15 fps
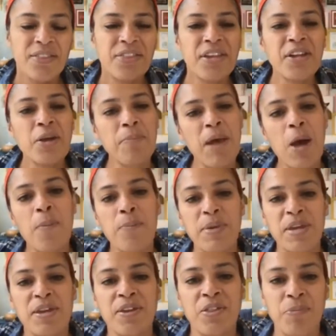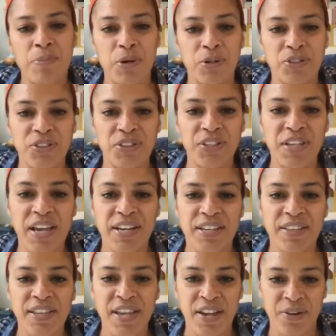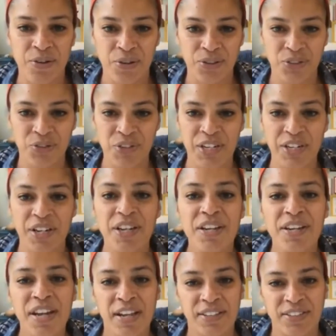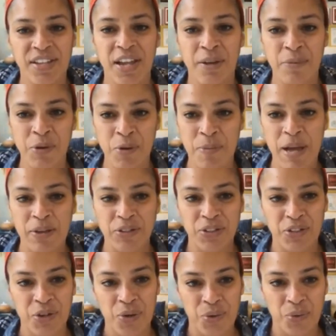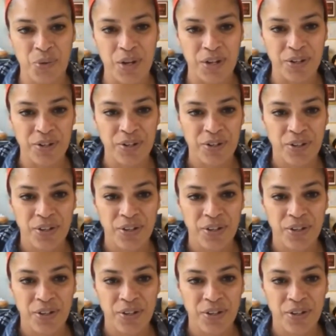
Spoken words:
Think about being the person getting the error screen next time you're about to code one.